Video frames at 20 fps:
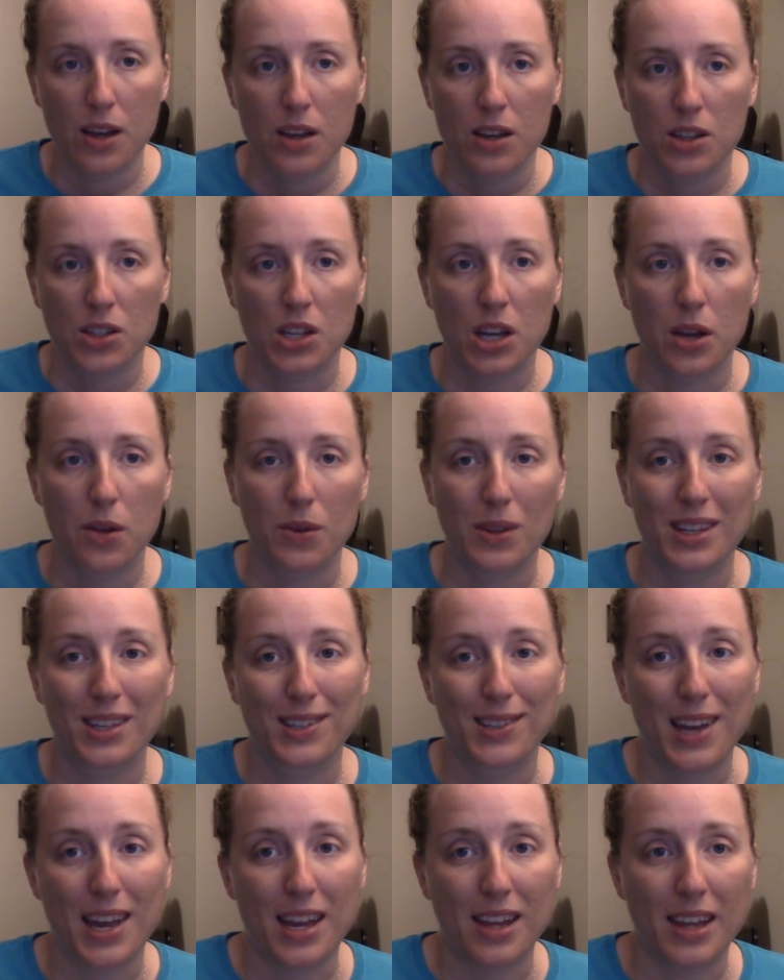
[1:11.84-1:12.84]
So the
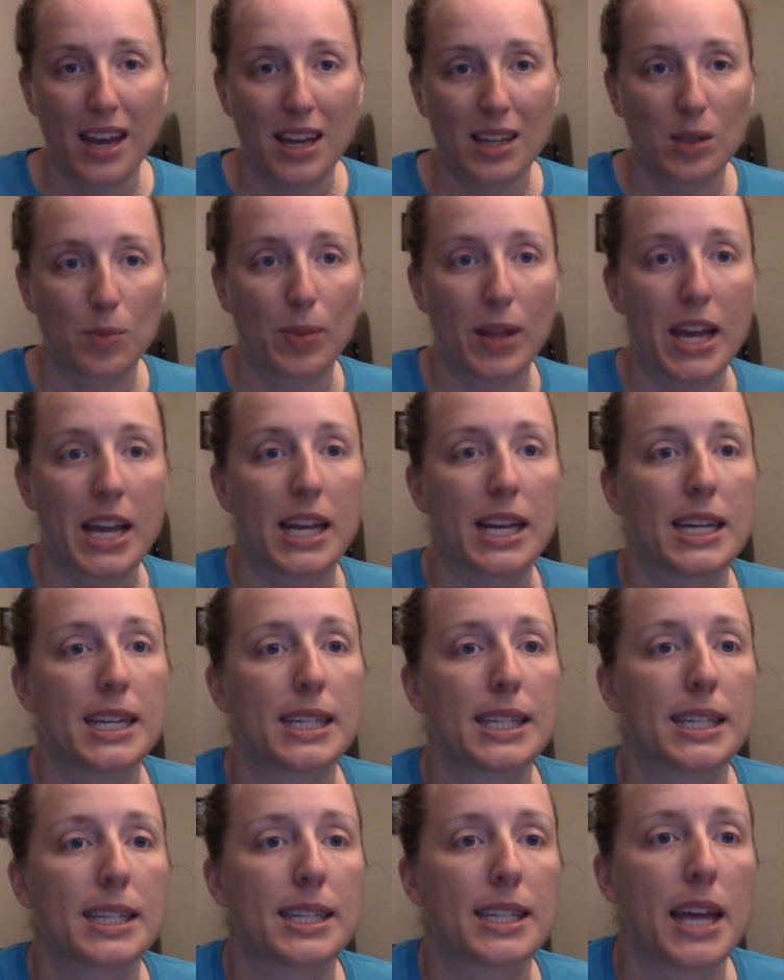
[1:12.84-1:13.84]
stained glass
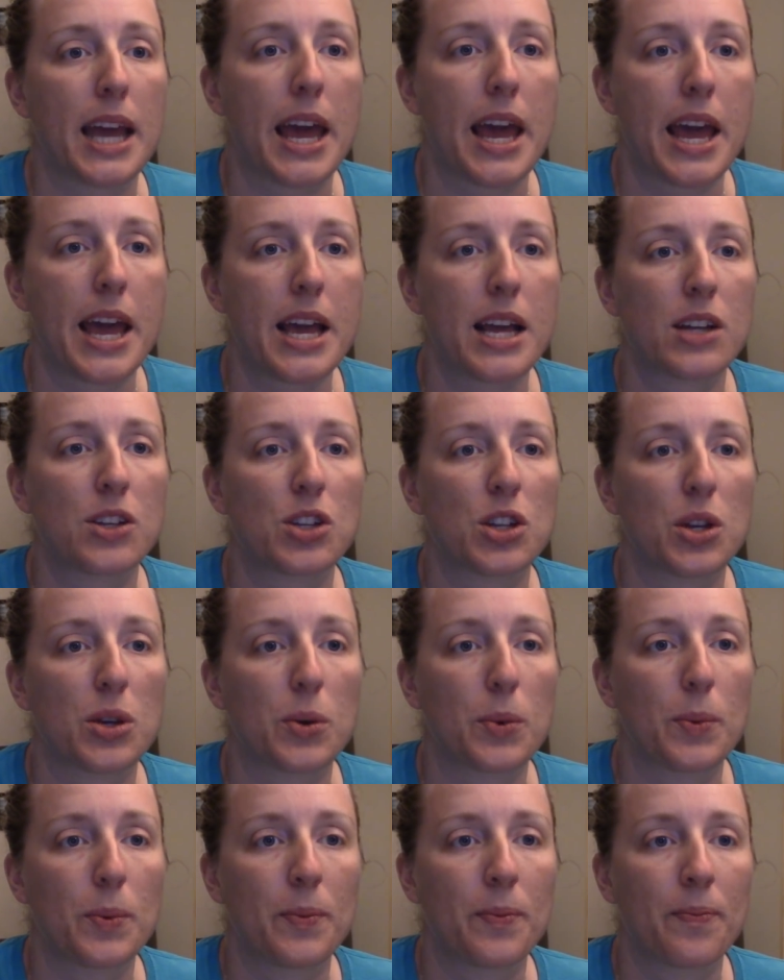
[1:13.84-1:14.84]
blanket, take
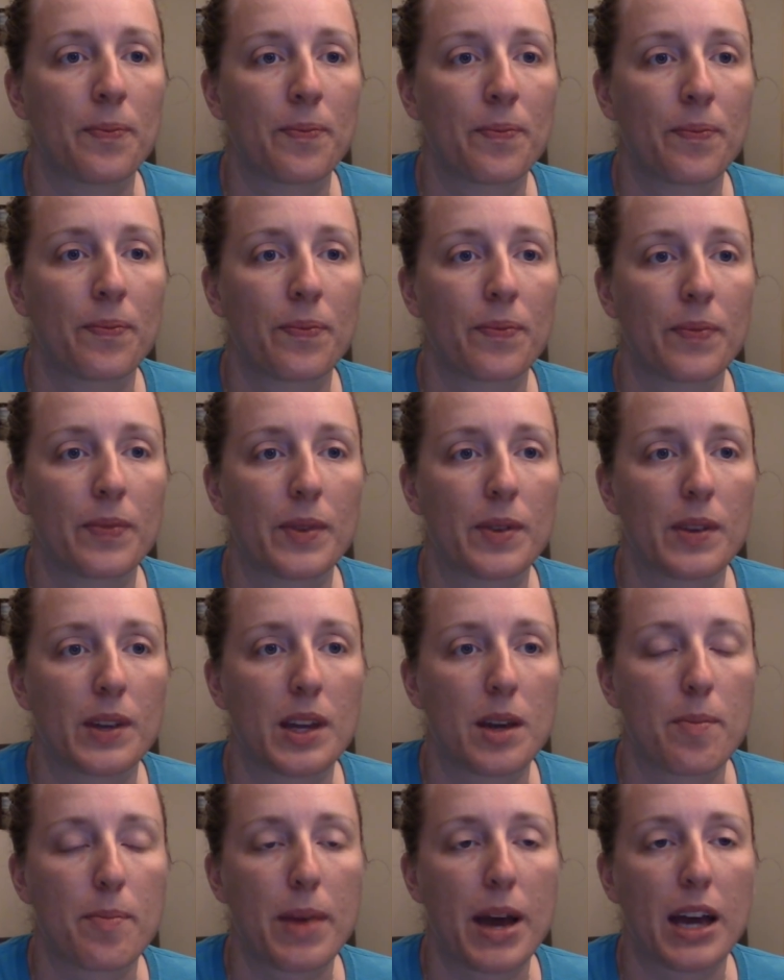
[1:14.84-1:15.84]
two. Let me
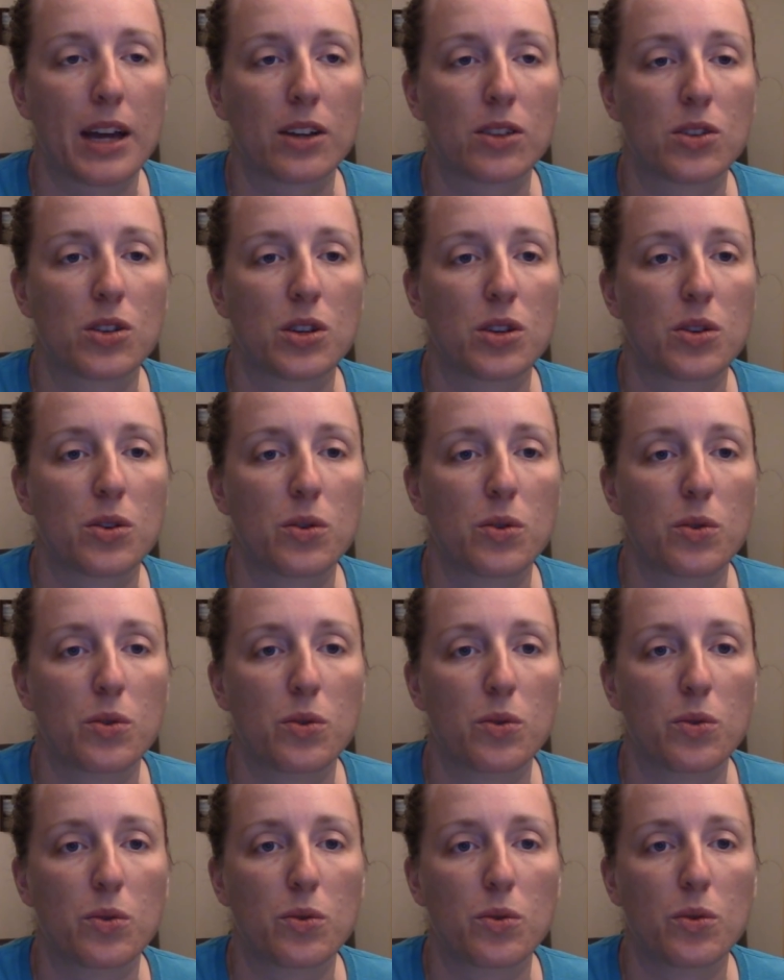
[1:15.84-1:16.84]
get back
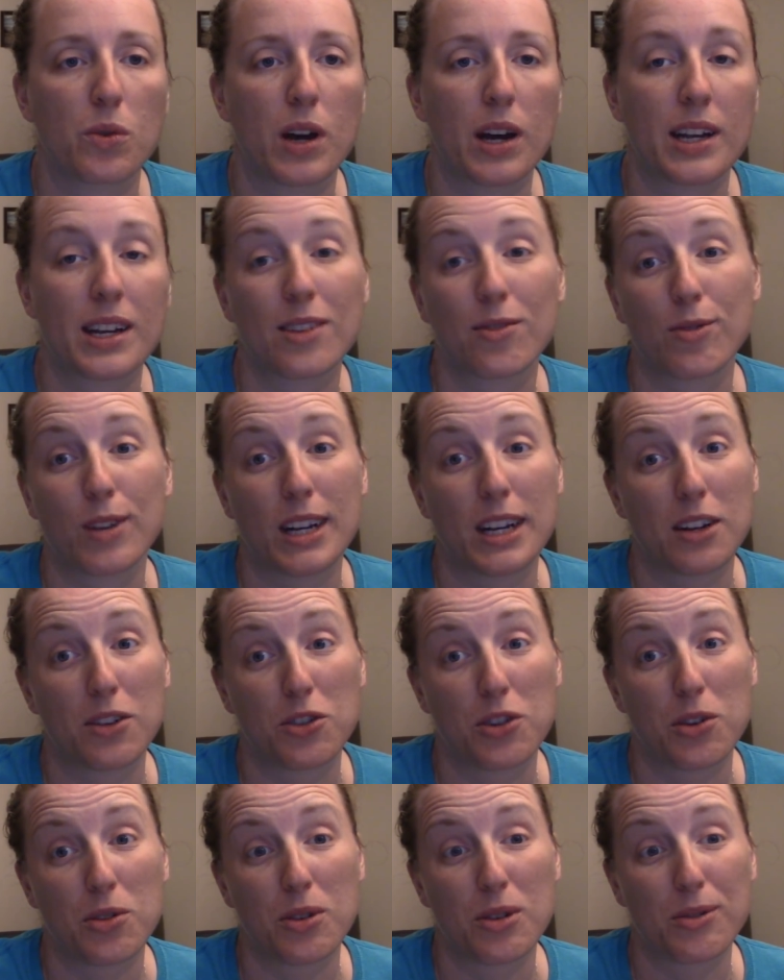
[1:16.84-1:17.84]
to, I didn't write out
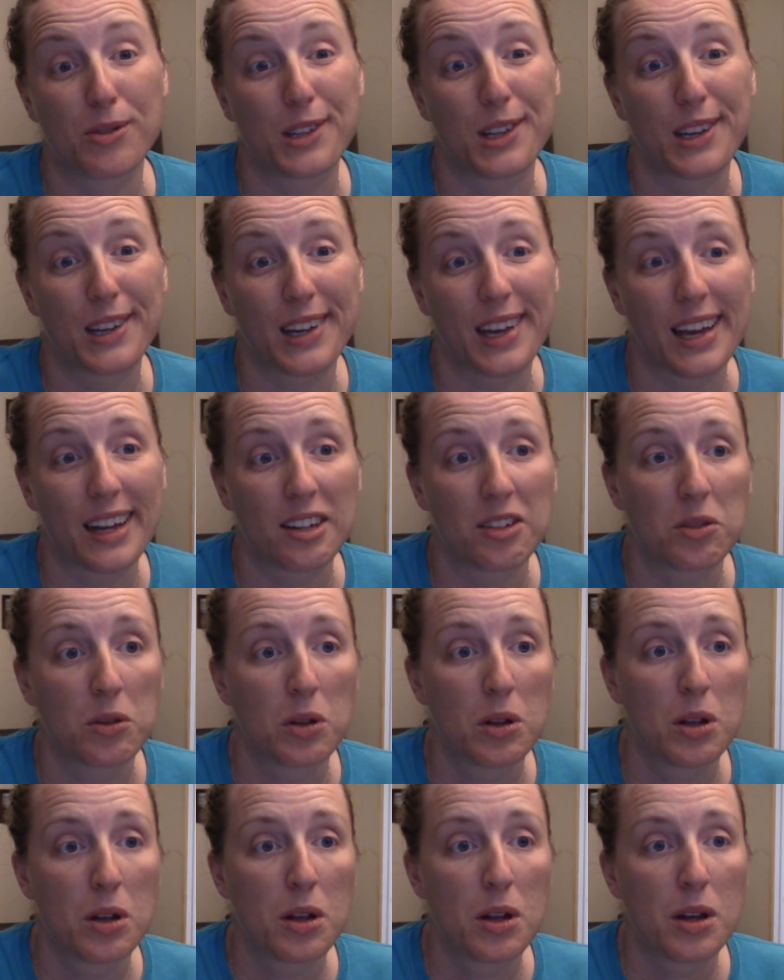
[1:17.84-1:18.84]
show notes. Again,
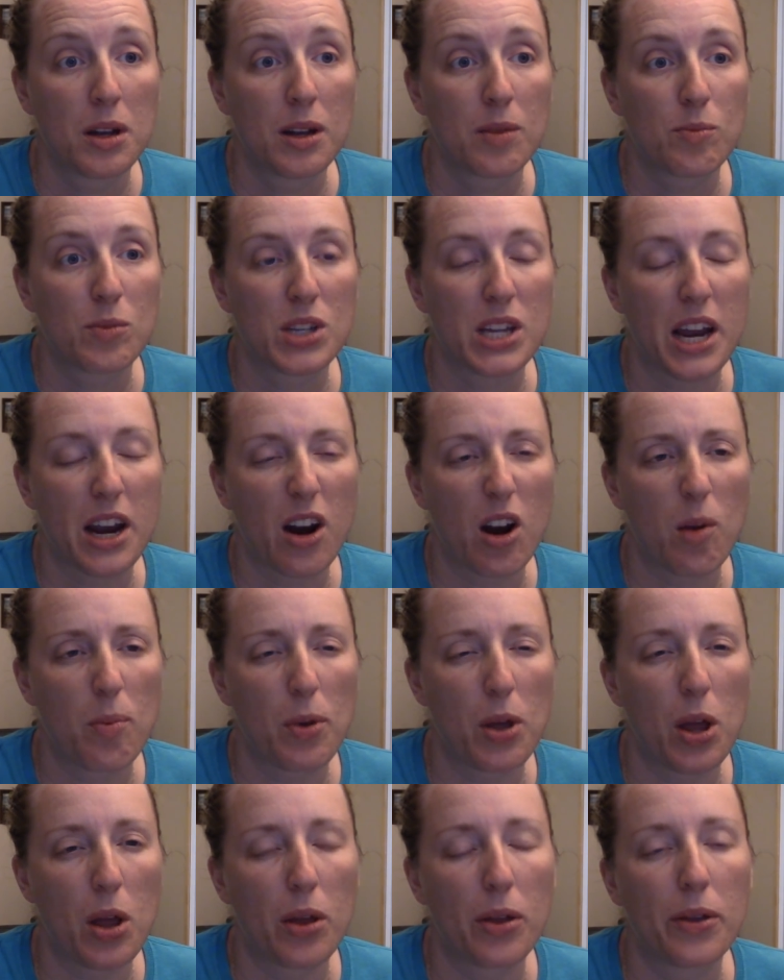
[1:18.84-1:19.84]

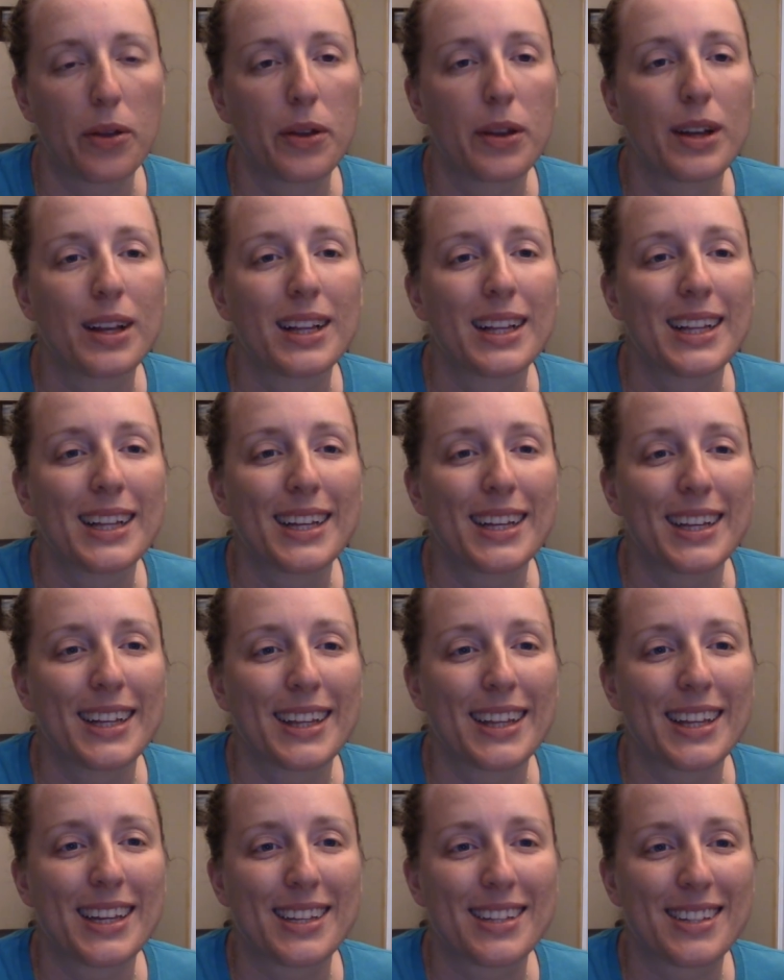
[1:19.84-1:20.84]
terrible.
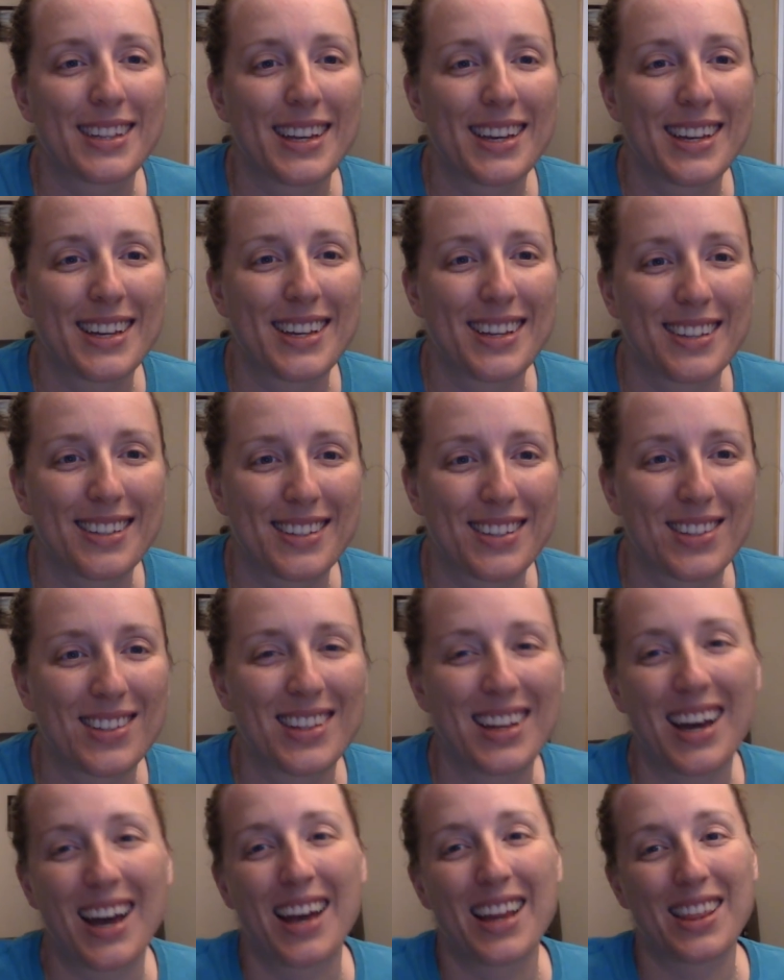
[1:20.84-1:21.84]
This is
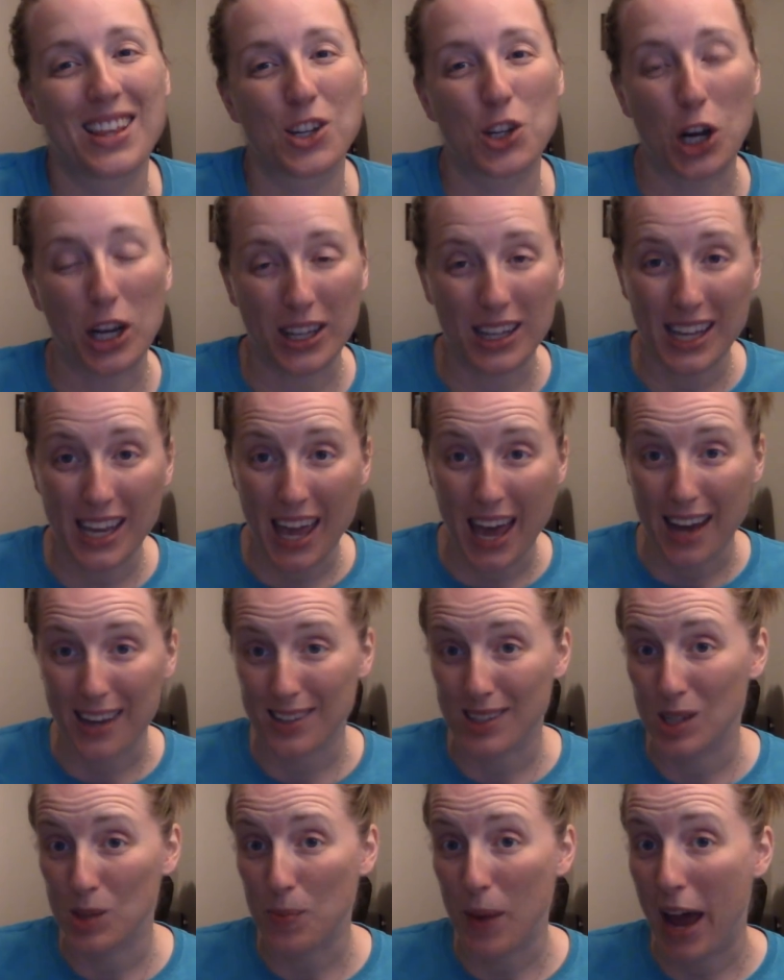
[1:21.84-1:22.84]
the Juggling
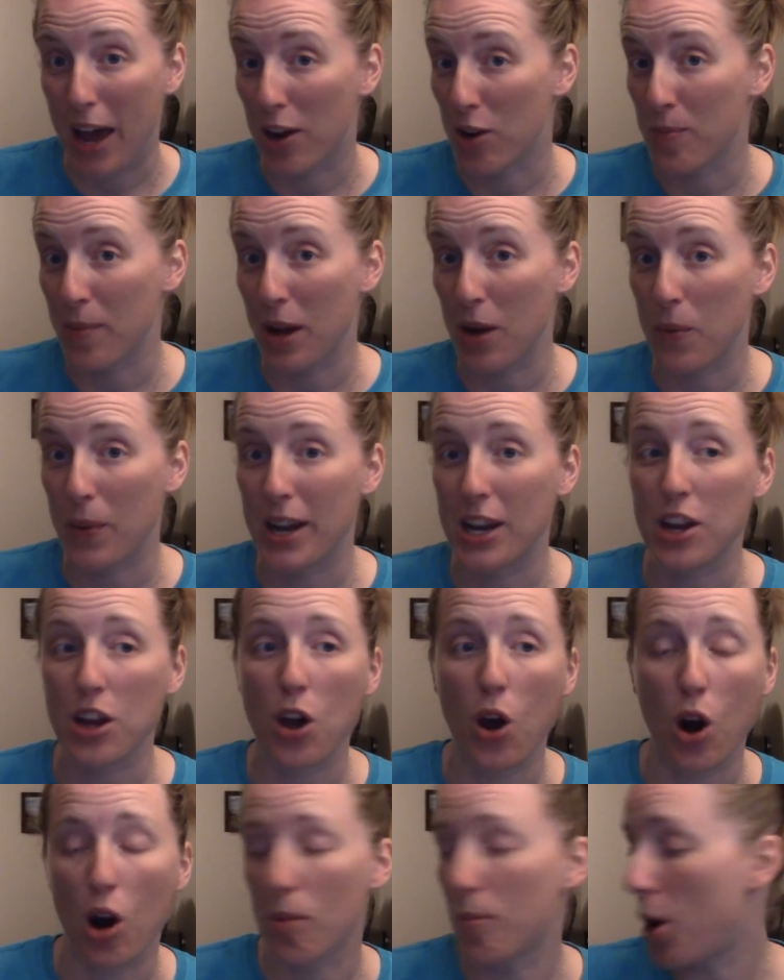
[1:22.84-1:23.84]
Hexes pattern by Wendy
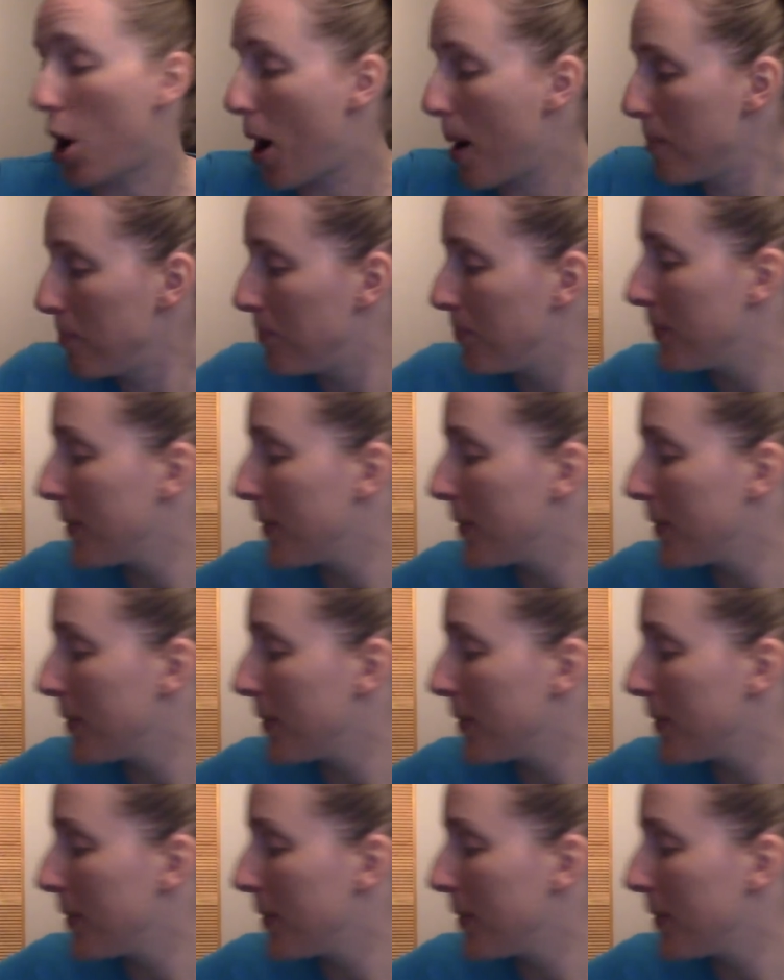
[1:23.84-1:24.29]
Harbaugh,